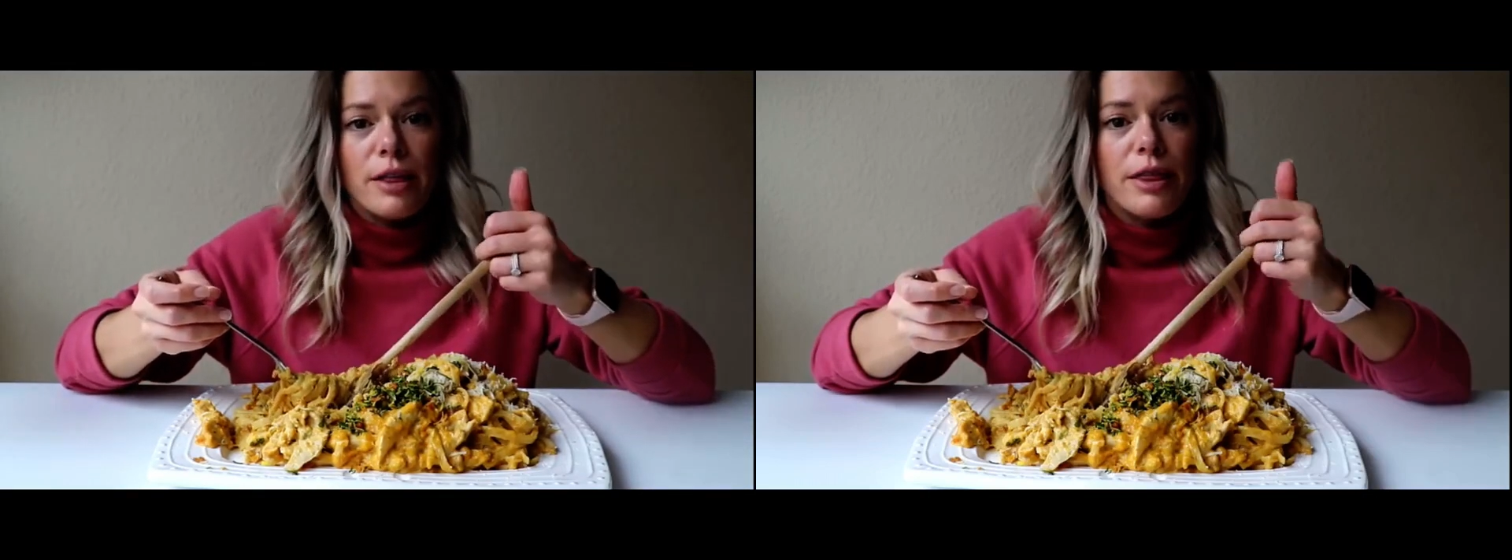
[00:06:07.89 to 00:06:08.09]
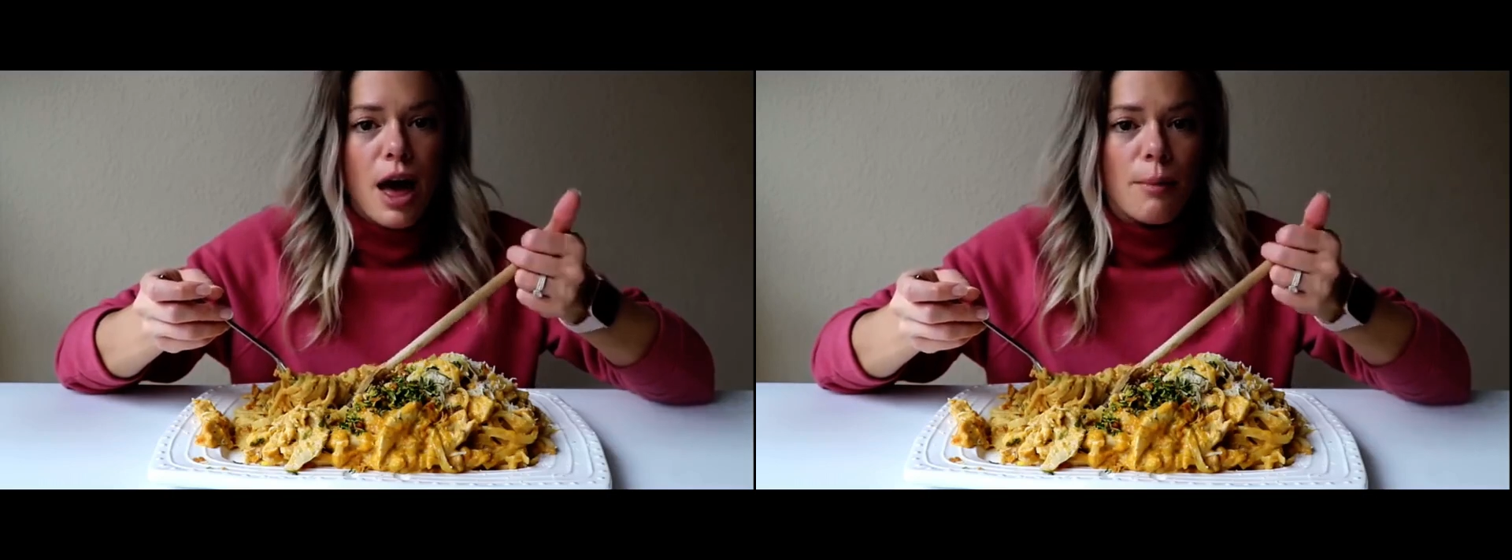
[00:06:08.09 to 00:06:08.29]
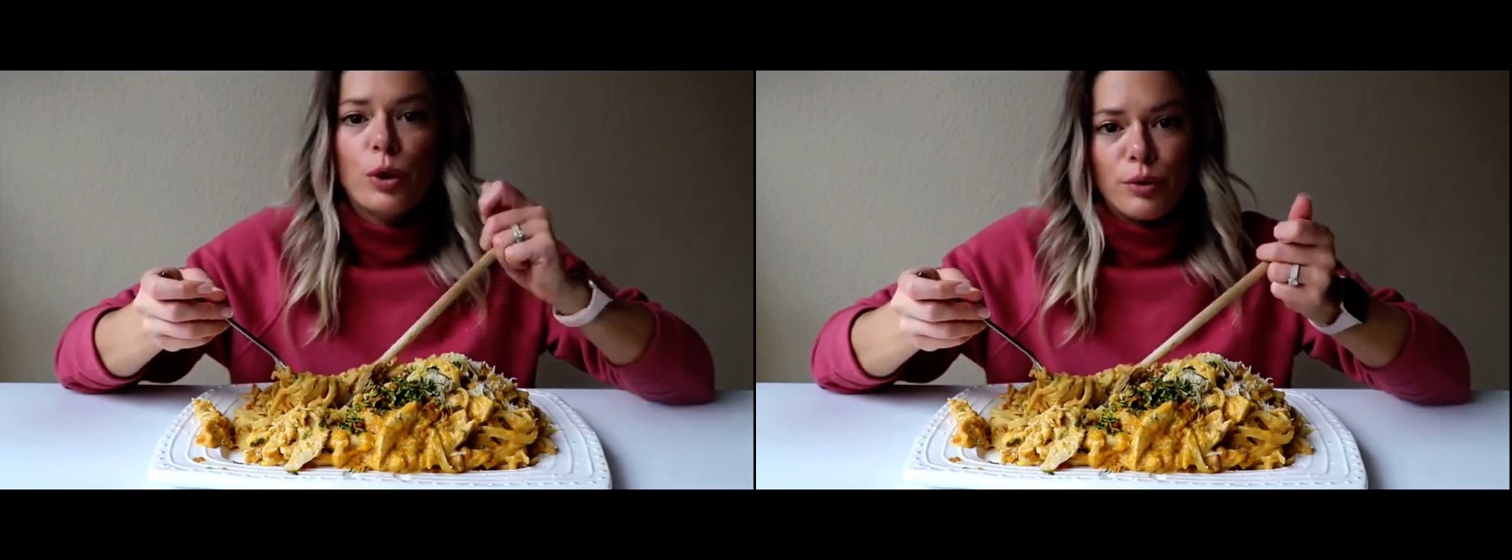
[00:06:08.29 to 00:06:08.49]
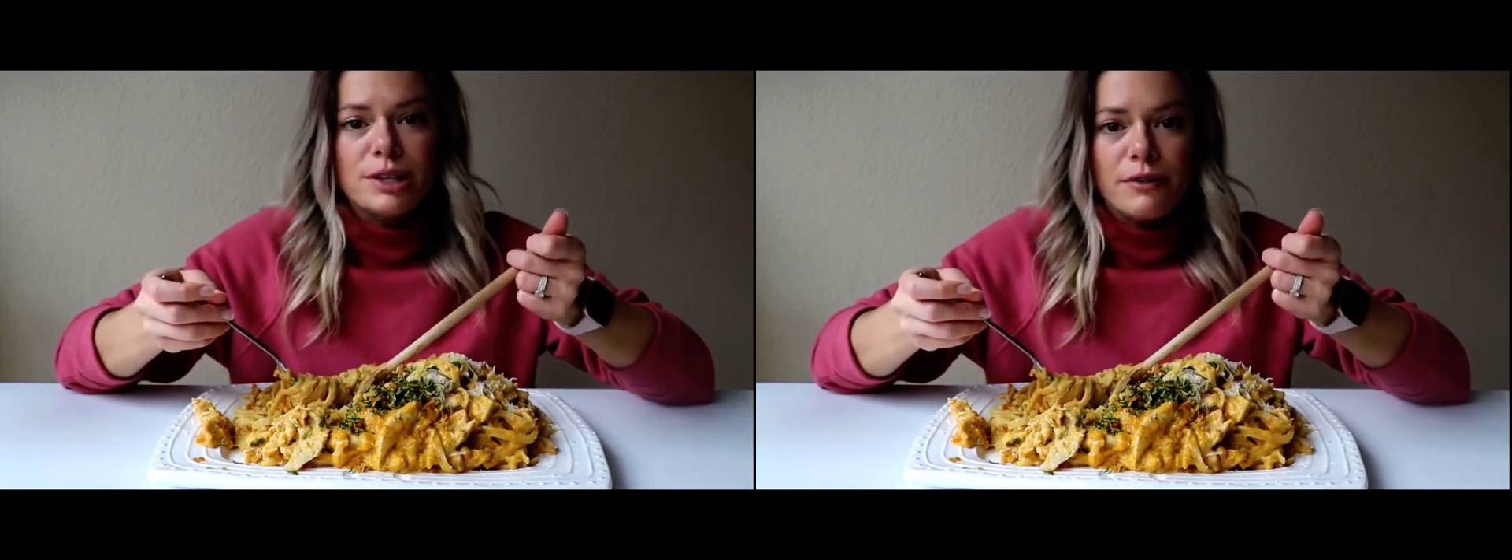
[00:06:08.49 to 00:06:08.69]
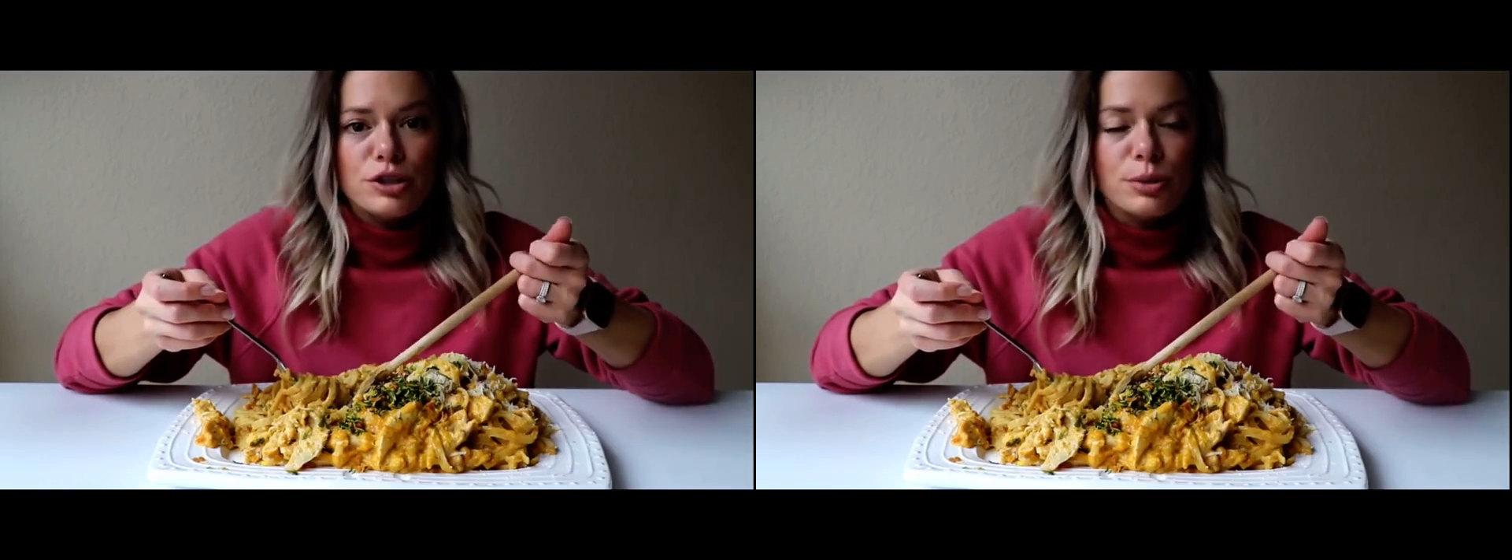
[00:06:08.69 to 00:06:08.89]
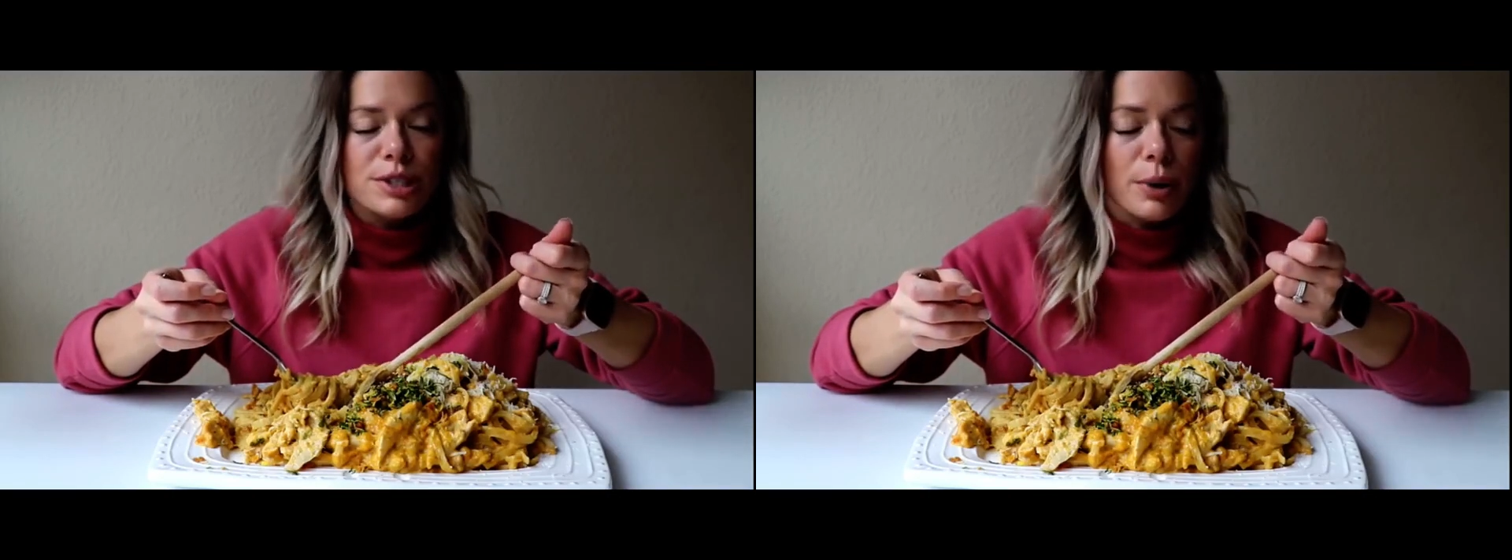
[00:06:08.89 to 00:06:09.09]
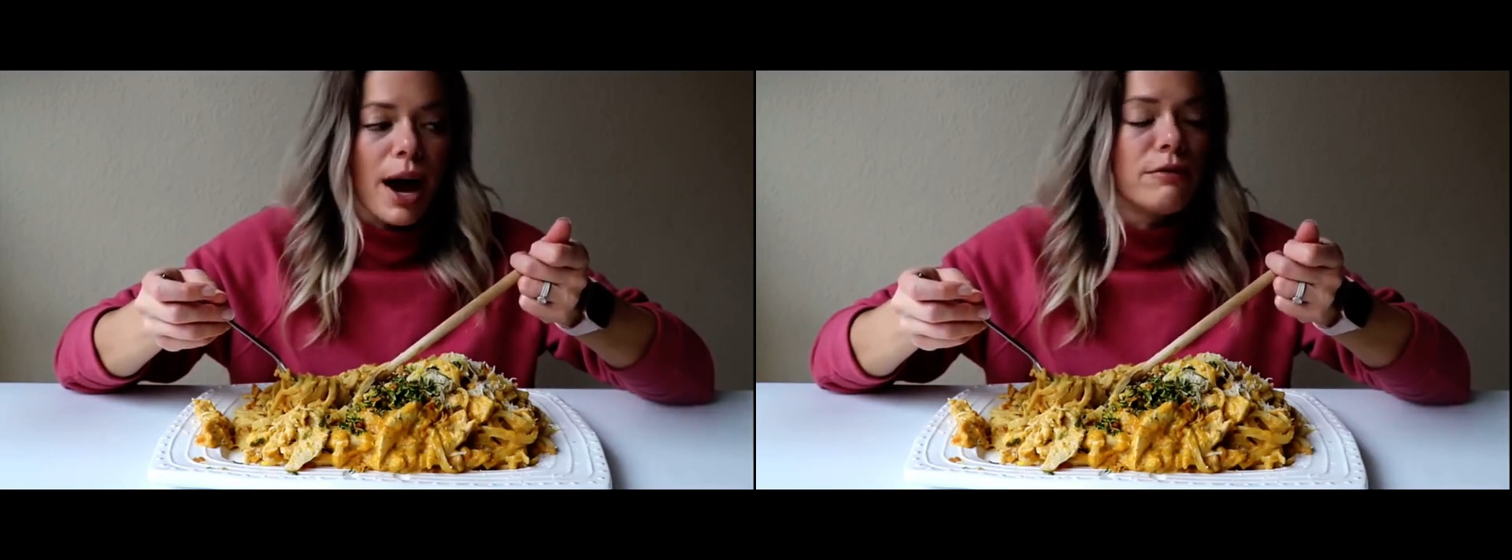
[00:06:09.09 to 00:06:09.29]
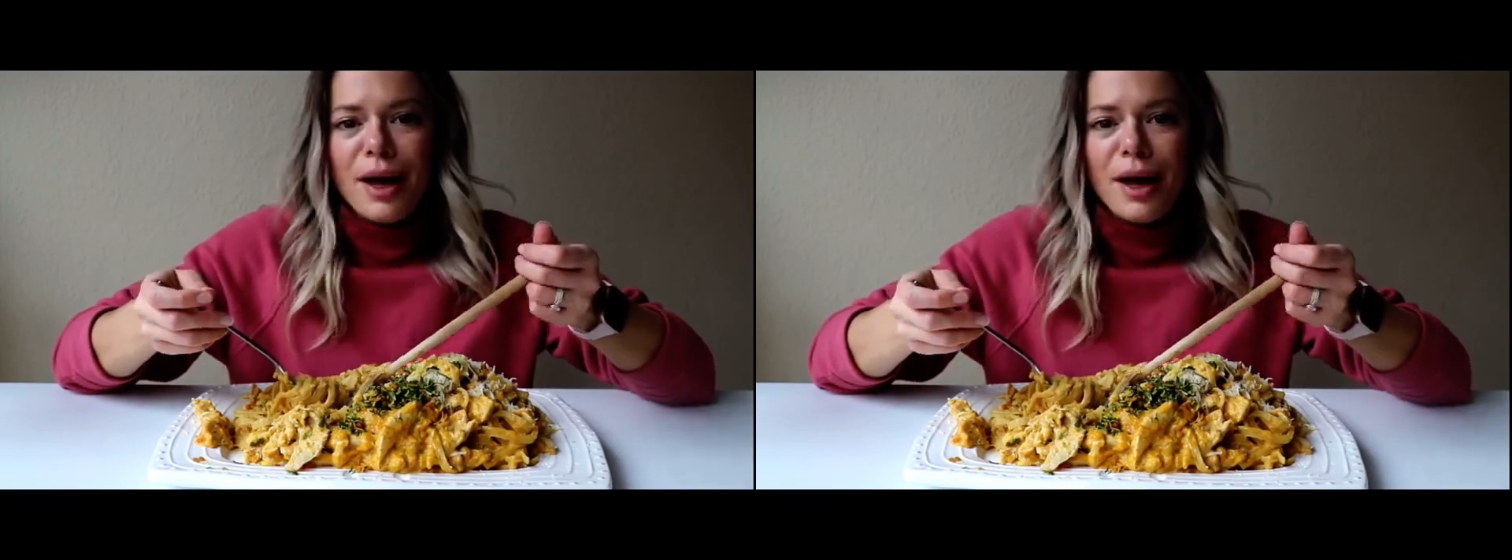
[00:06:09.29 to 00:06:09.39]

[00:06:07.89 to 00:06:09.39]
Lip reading: them with the rest of the vegetables that we have.